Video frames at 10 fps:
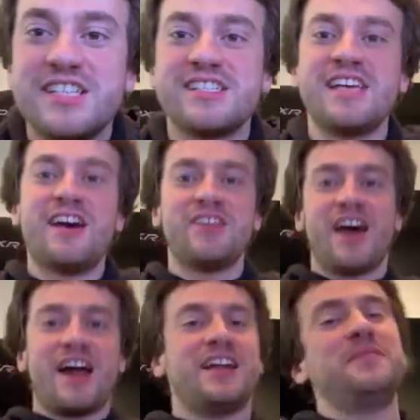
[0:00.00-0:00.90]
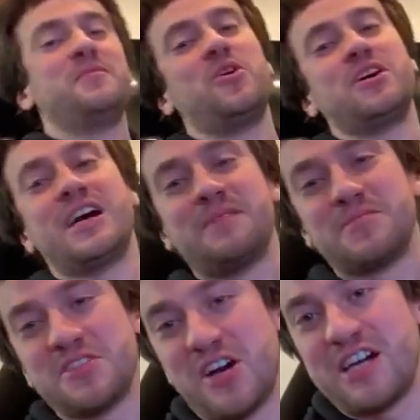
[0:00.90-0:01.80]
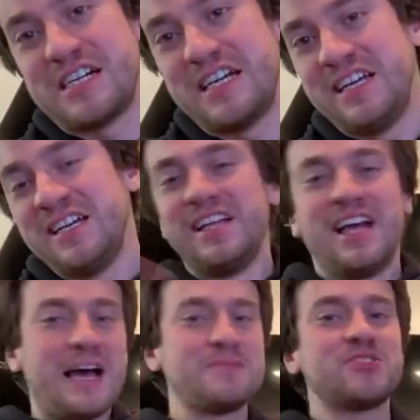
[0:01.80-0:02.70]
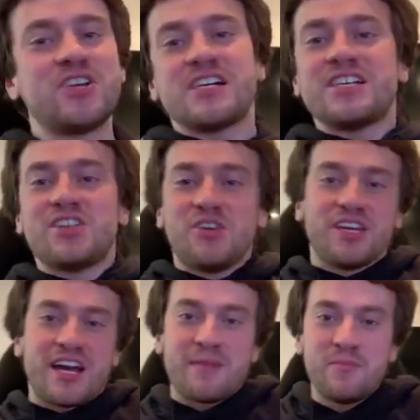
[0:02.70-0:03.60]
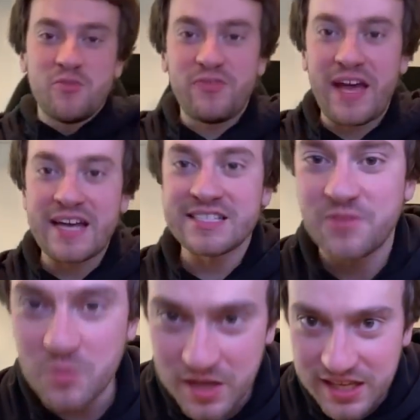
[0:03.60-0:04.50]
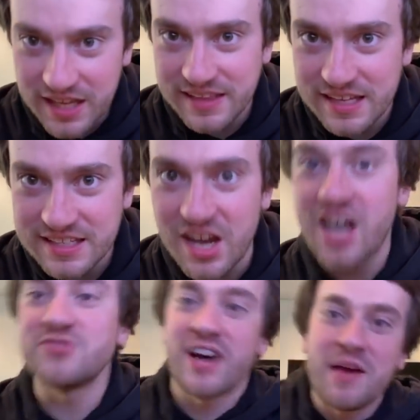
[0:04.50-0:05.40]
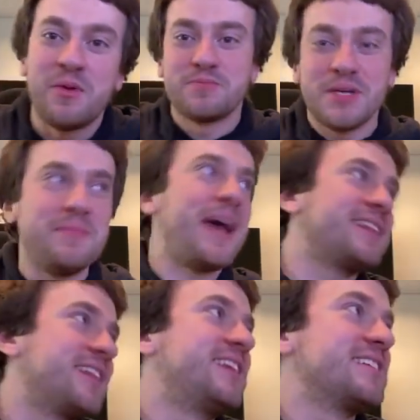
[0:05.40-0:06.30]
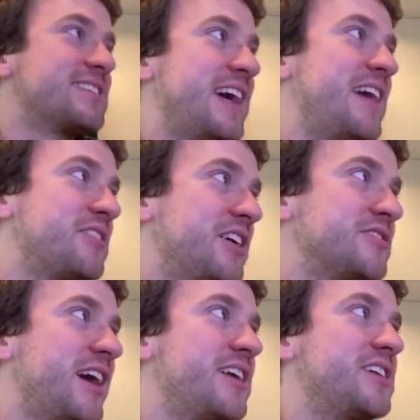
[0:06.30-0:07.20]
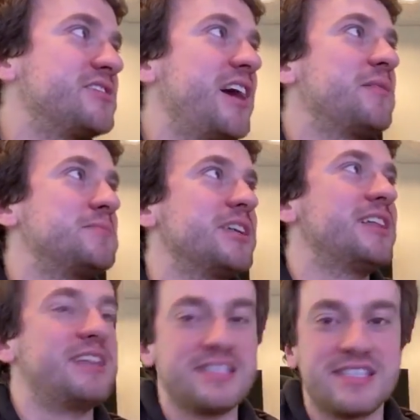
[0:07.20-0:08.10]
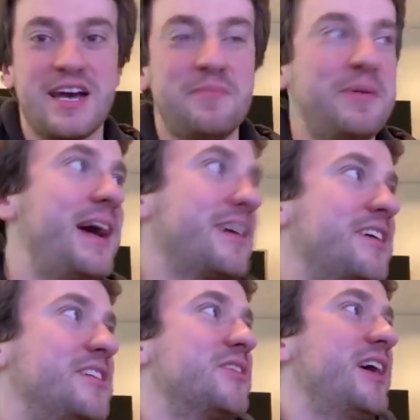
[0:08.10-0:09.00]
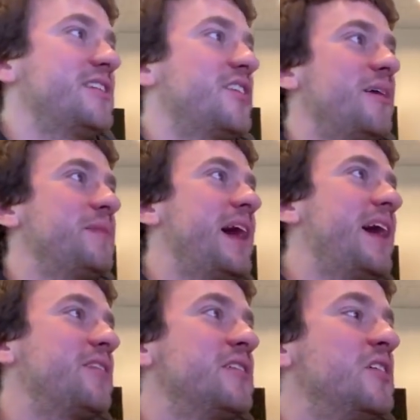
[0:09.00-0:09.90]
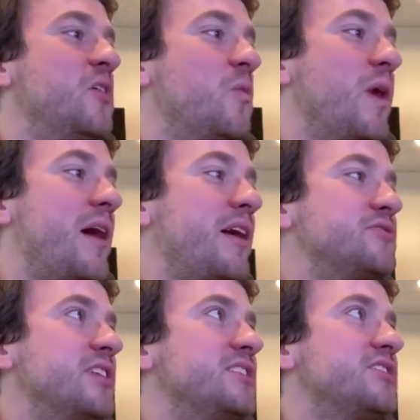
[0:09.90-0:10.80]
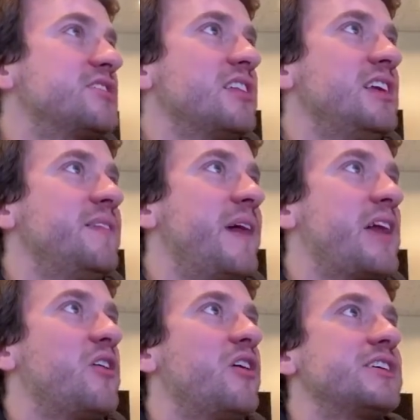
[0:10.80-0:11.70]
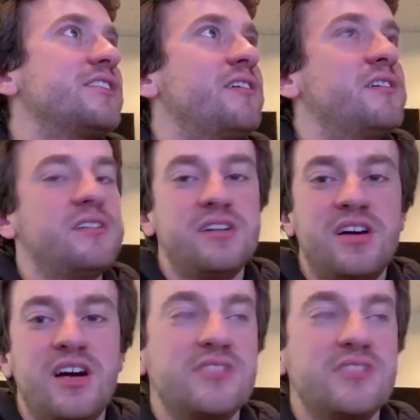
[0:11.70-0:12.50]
discount? Not anymore. I'm sorry. I'm sorry. You know, you got to move fast if you want to get that. all right, we'll bring back the discount. All right, all right. We're bringing the discount back. All right, calm down. Wow, I really just deleted that hard. All